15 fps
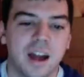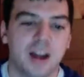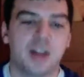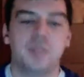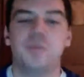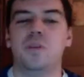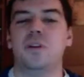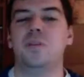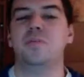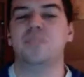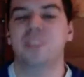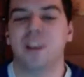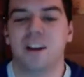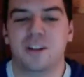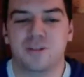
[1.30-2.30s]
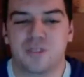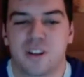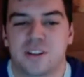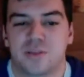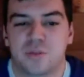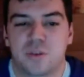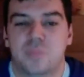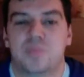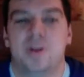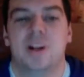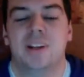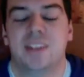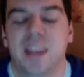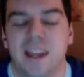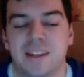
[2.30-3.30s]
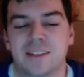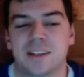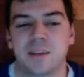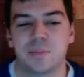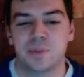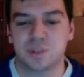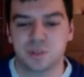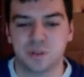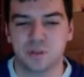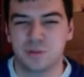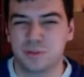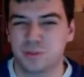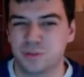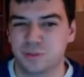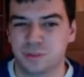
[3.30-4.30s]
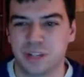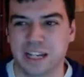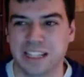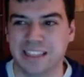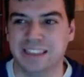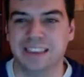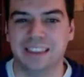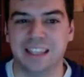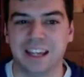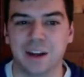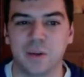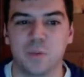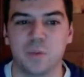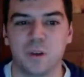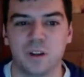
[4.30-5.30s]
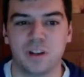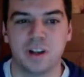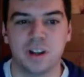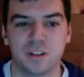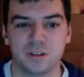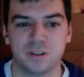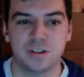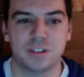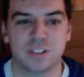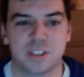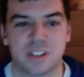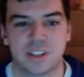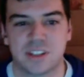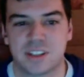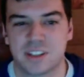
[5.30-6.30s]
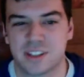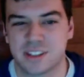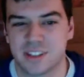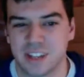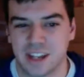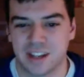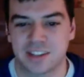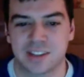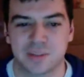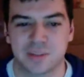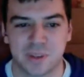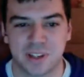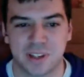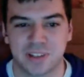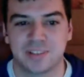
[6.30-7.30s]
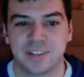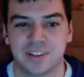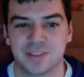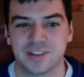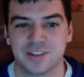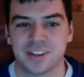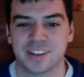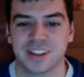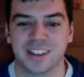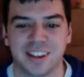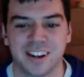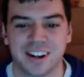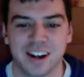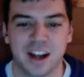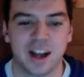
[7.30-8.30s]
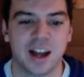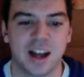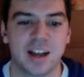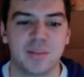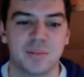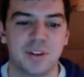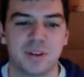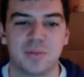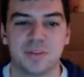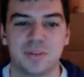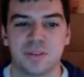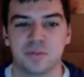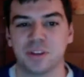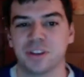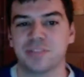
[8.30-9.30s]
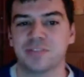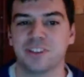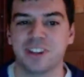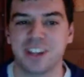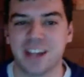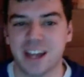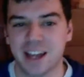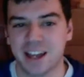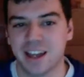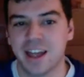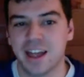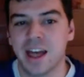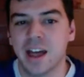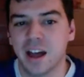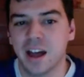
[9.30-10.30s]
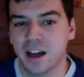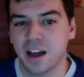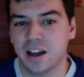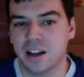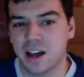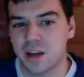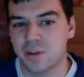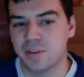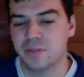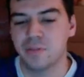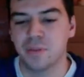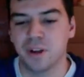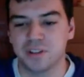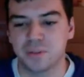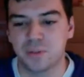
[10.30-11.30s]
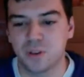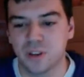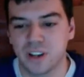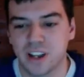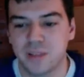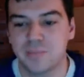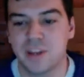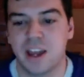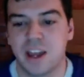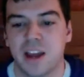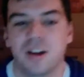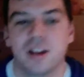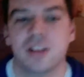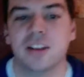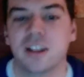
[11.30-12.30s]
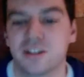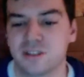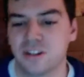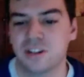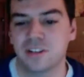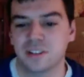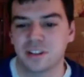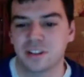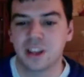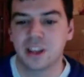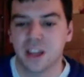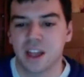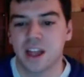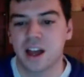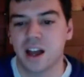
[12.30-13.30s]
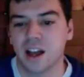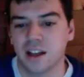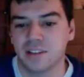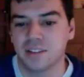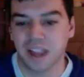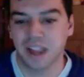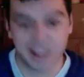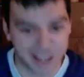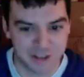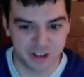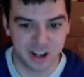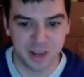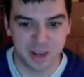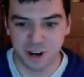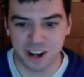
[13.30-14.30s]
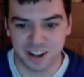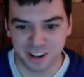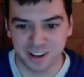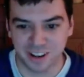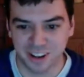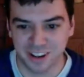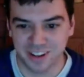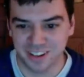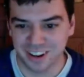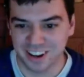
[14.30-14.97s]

welcome to the Eric Tries to Work podcast, episode, I think 106, but I'll check that later. I am here with a really funny guy, a comic from Baltimore named Eric Glaeser. I got your name right. Good, right?